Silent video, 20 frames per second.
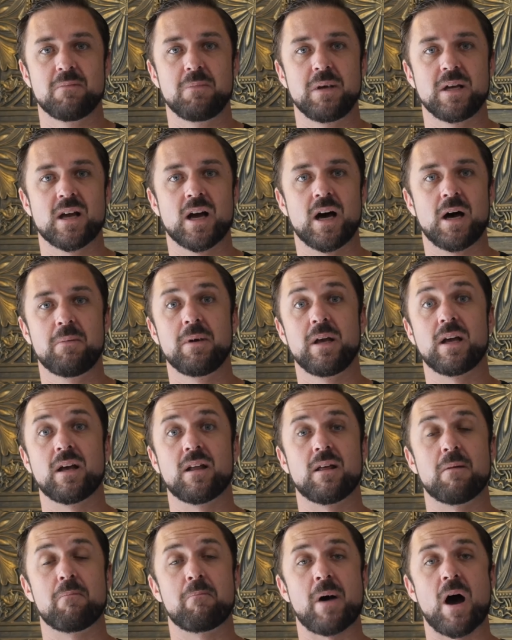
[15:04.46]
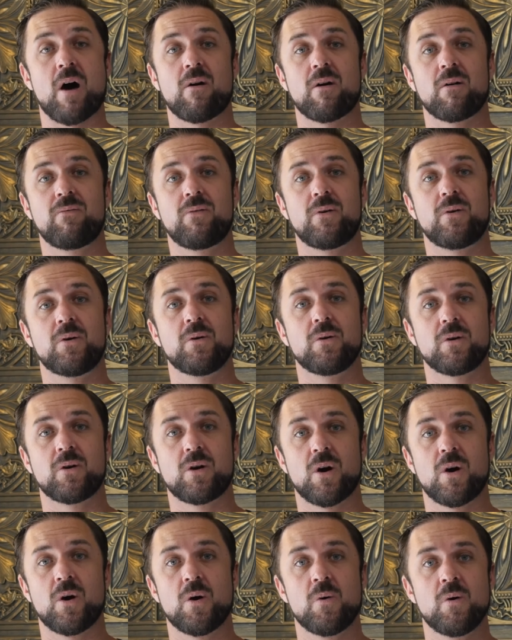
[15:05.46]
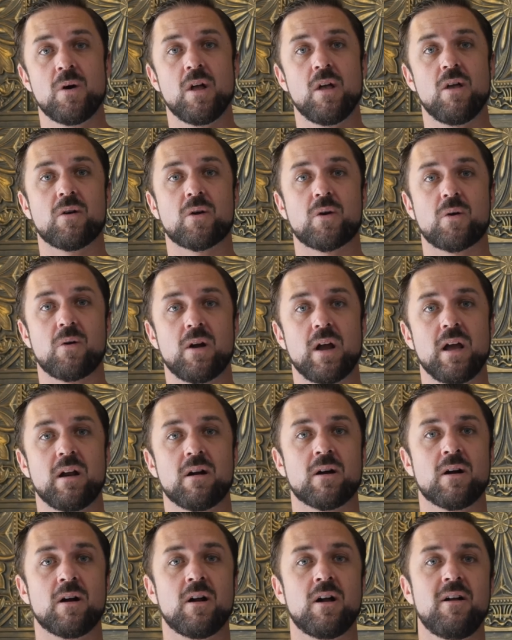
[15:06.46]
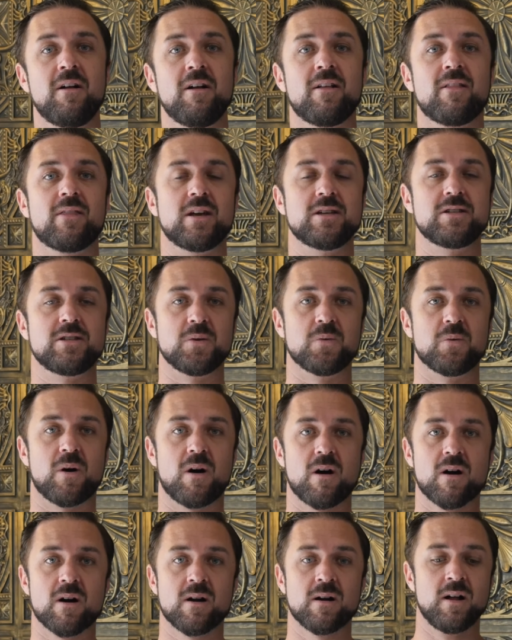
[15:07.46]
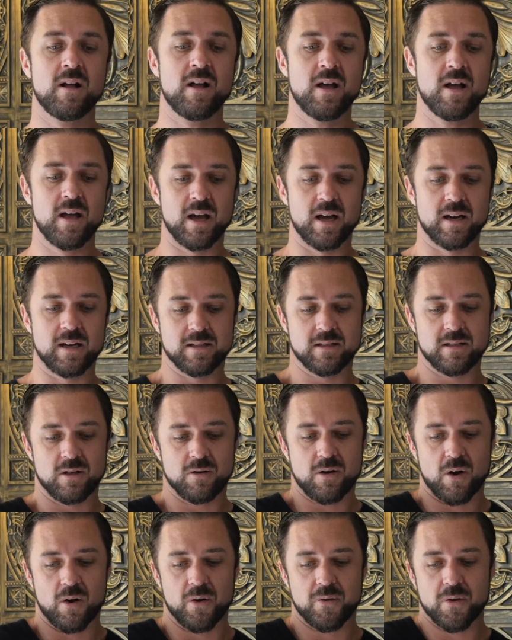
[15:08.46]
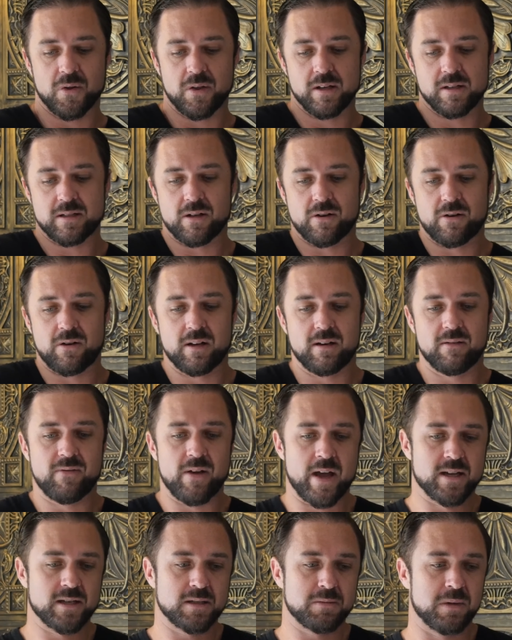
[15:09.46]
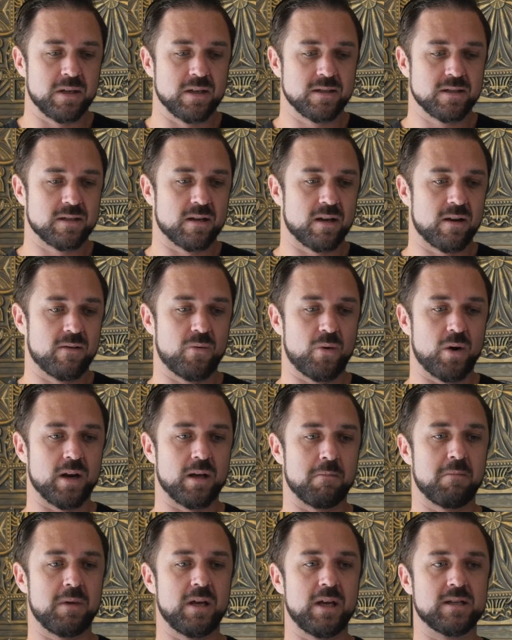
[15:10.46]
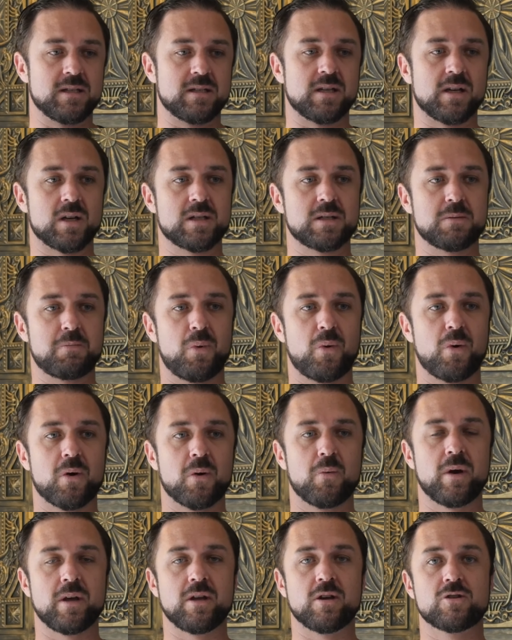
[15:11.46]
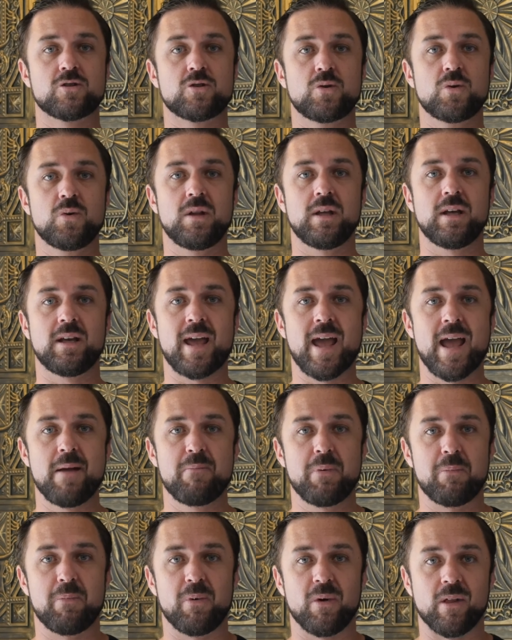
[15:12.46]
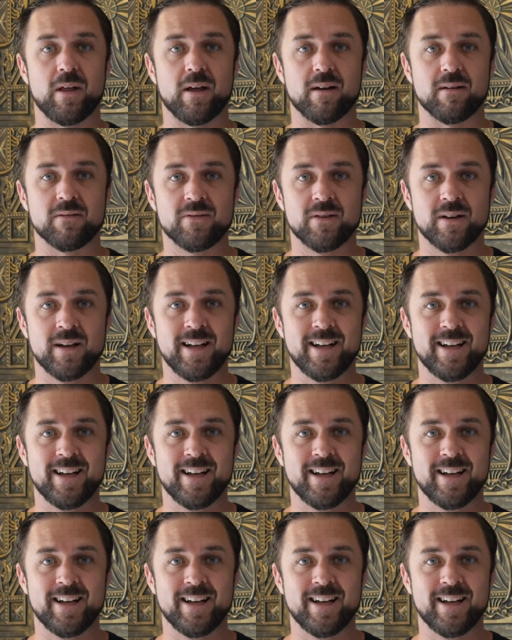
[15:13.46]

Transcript: and becoming the powerful co-creator that you are. And as you go through these little advancements of what it means to explore what you're truly capable of,